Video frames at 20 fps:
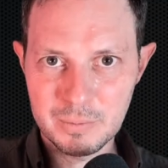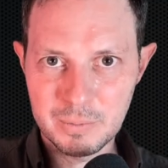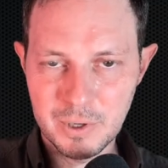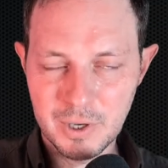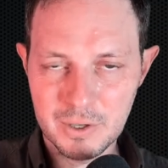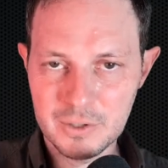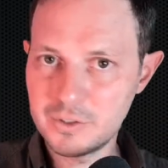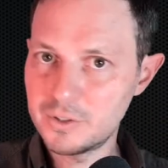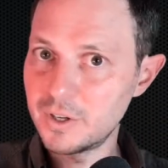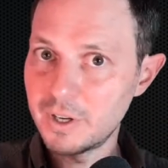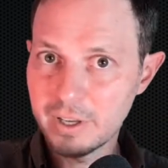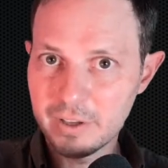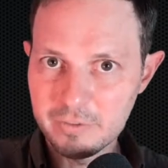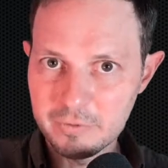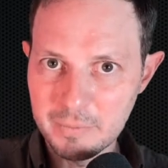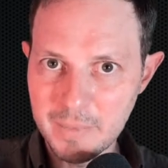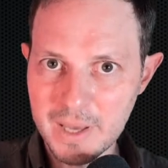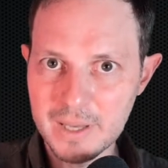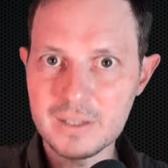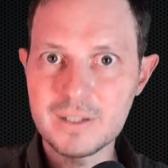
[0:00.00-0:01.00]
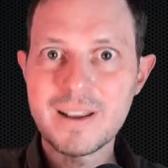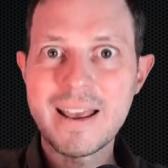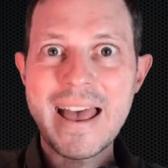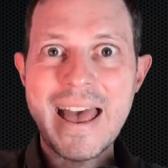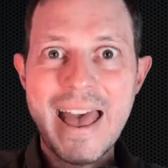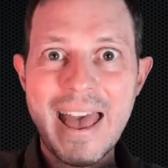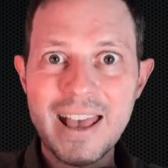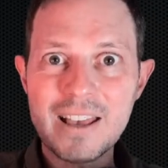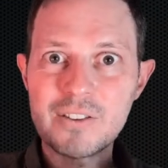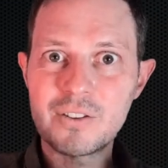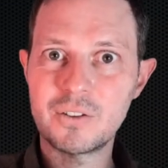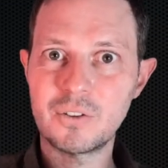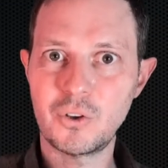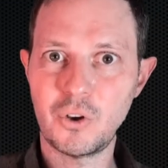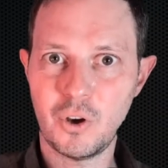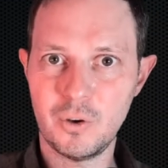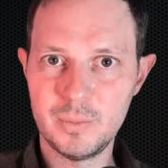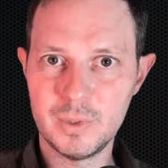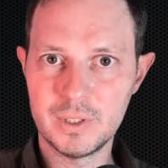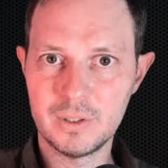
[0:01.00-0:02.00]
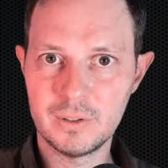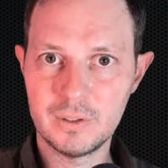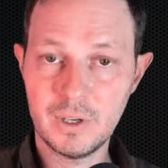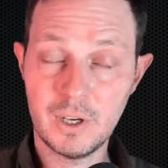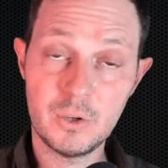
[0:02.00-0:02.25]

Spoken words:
person I have met has in common,